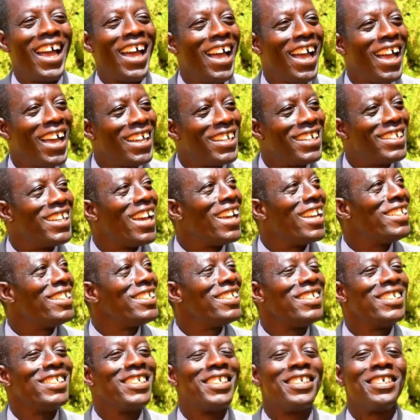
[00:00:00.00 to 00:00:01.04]
and then
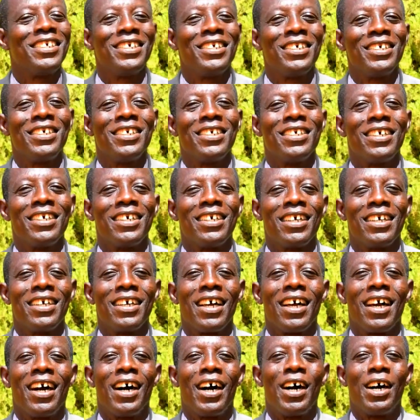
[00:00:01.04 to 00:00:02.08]

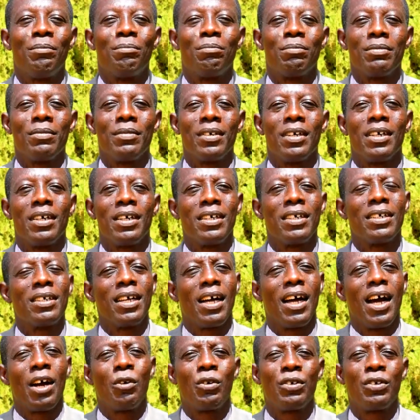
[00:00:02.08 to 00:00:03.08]
I